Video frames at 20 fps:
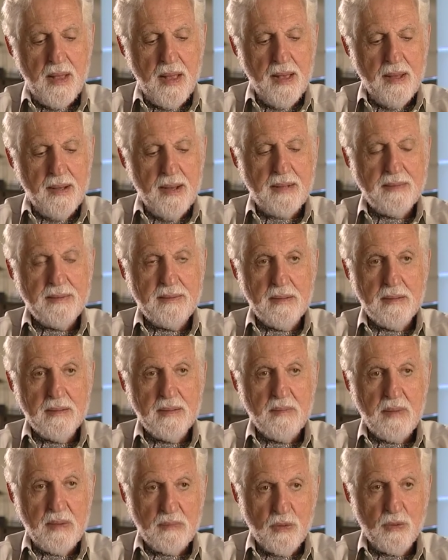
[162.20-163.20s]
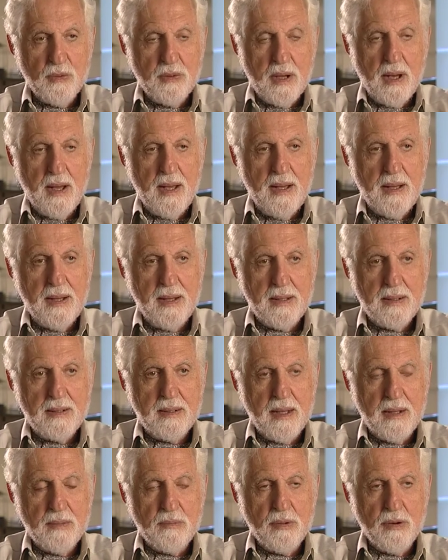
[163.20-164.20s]
And I still remember what I had.
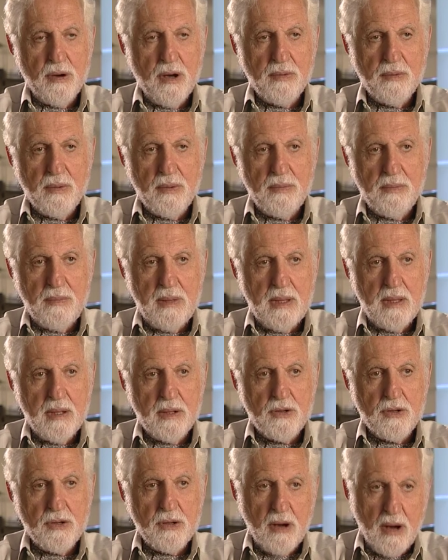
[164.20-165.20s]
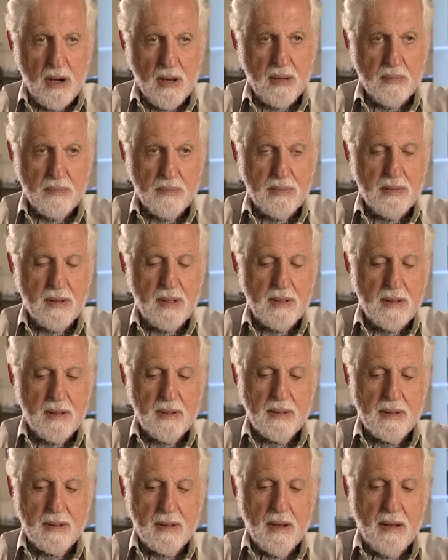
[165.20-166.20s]
I brought with me a Trollope
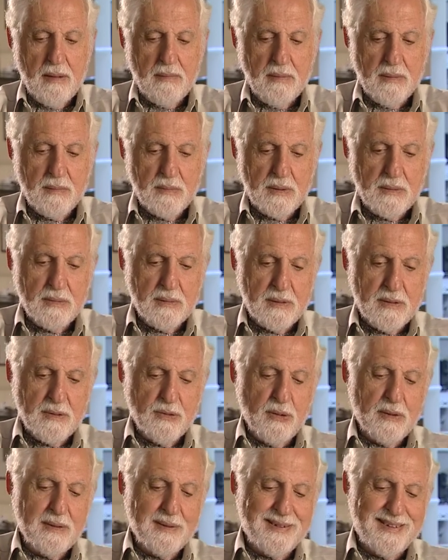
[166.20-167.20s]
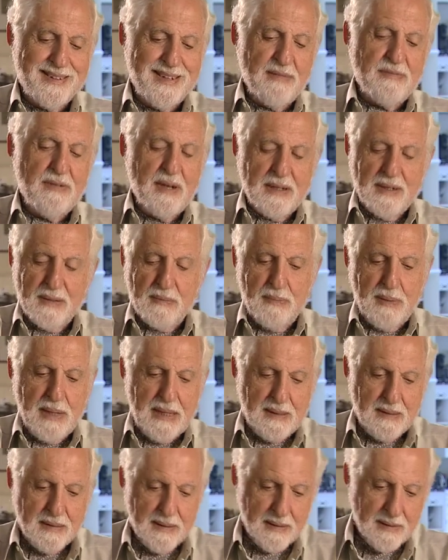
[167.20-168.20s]
novel, which was sort of seven hundred
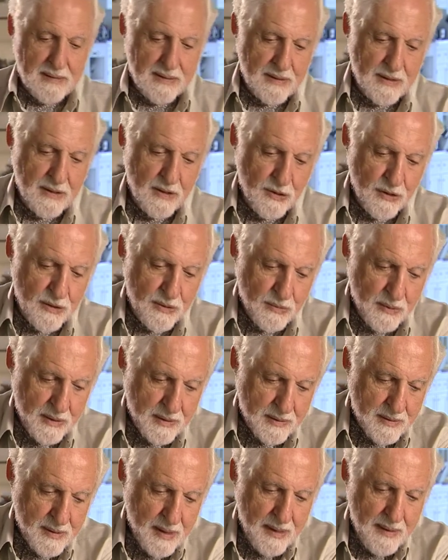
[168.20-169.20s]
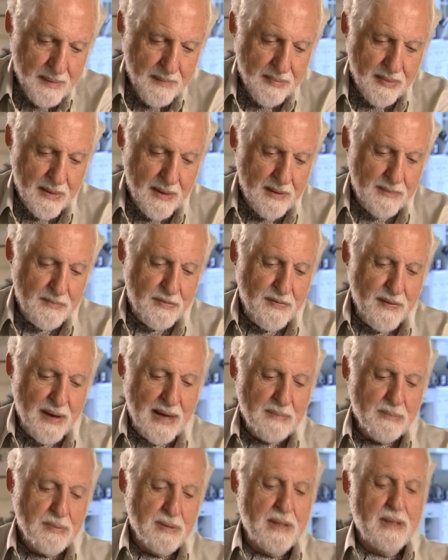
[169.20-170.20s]
pages. You know, it was
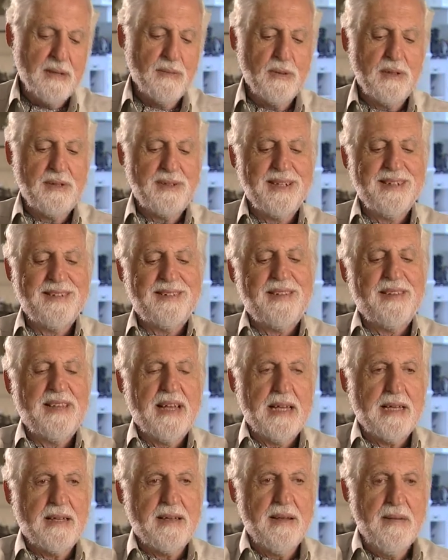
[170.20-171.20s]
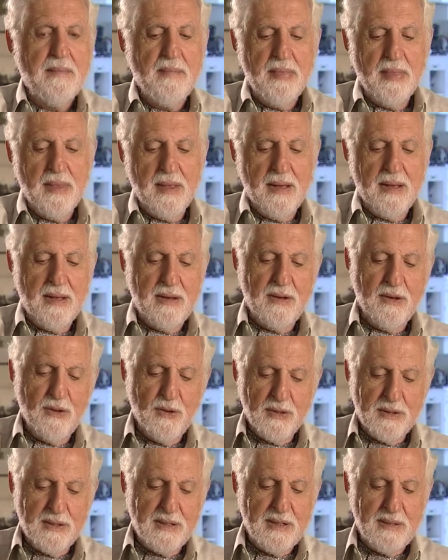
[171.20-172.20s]
fine print, it was this thick. And you
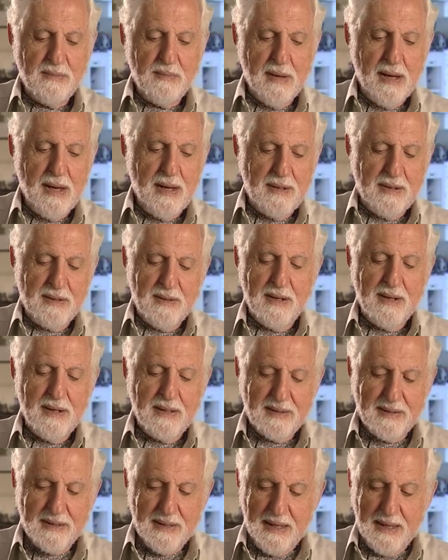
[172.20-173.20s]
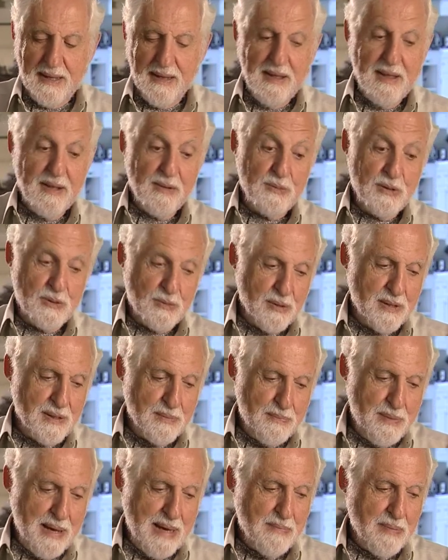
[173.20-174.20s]
can see mine, let's say, which was a
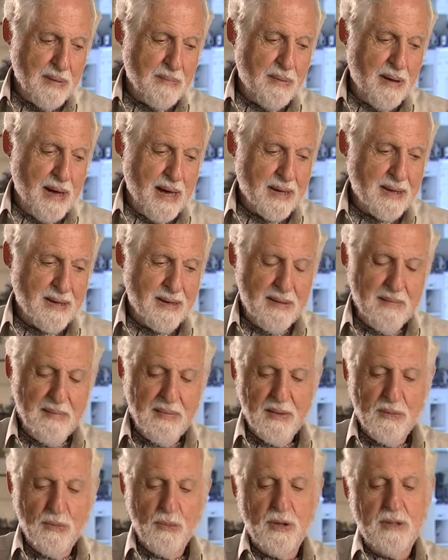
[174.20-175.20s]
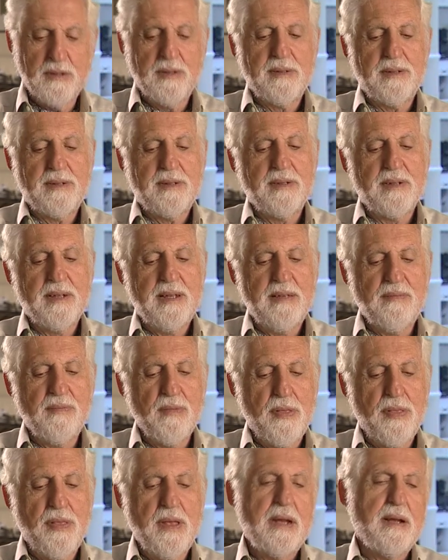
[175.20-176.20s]
paperback, was
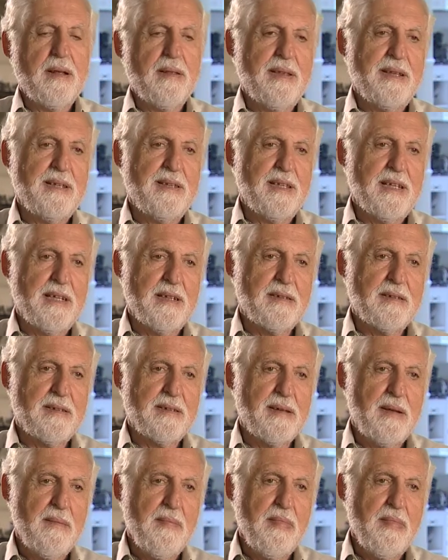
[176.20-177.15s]
even thinner than this.